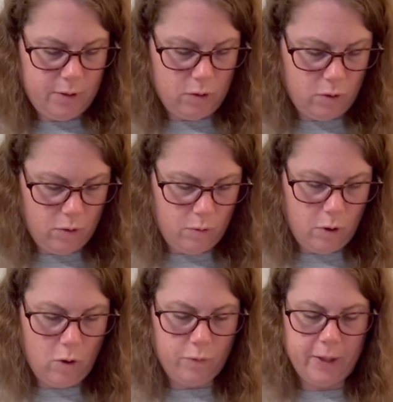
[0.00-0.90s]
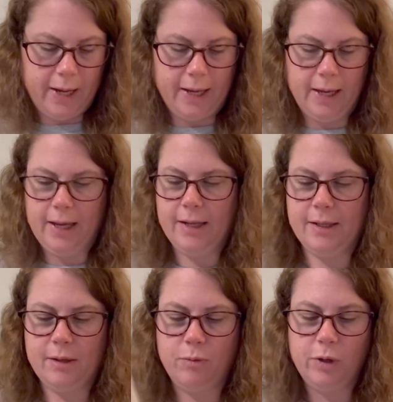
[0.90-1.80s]
So hopefully I can get
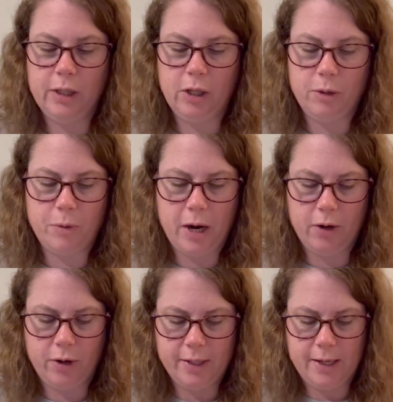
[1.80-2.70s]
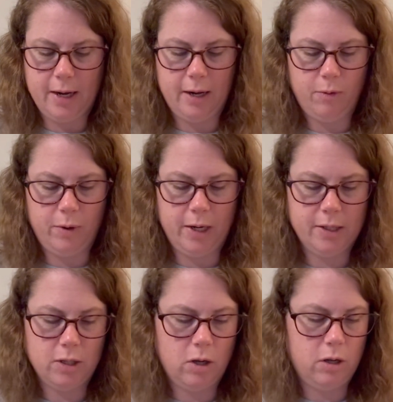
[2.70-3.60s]
some really good progress on it when
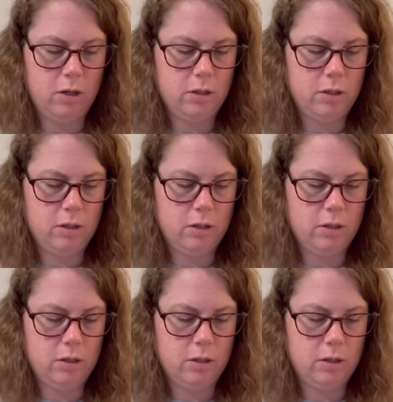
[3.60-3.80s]
it's called.